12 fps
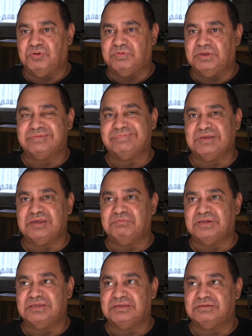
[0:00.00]
without
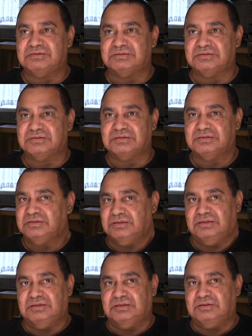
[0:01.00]
family I
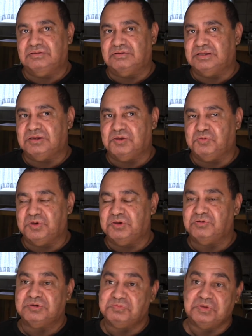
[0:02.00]
don't know
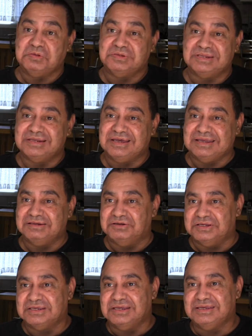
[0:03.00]
where I'd be today
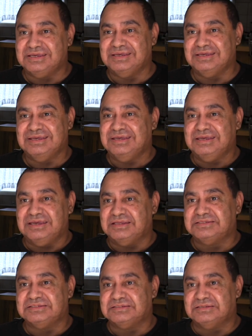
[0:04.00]
like
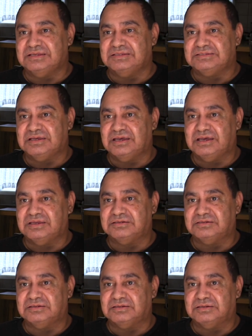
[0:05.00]
it's it's hard
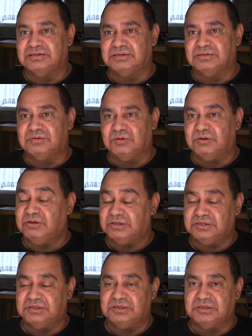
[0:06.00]
like
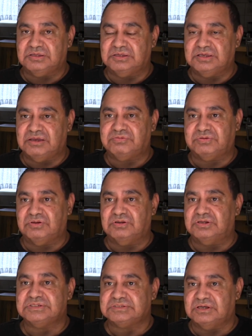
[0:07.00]
you, you go through a
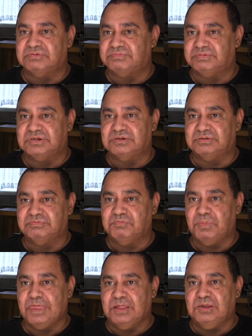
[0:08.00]
lot of stuff and
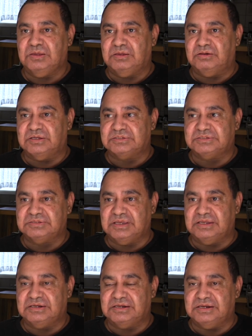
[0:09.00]
I guess
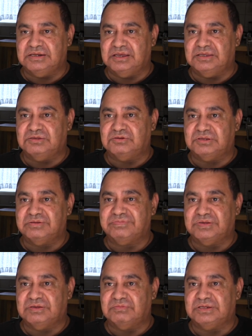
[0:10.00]
end of the day you got your
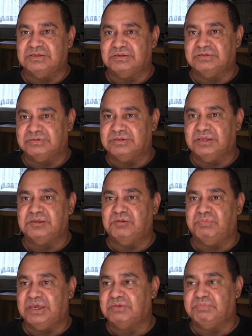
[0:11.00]
family do
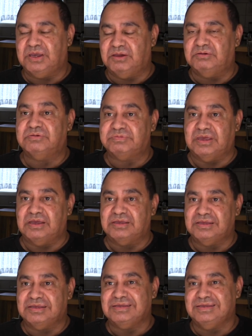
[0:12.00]
your backbone of you
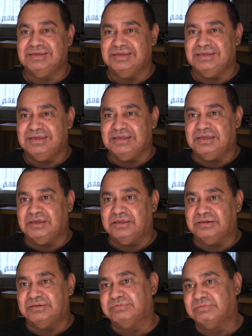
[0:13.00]

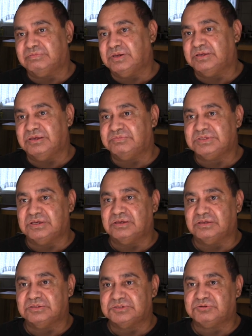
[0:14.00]
and it keeps you
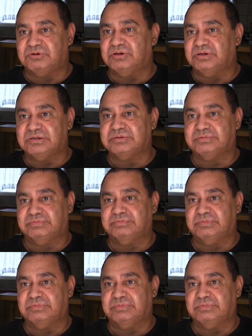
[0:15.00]
strong and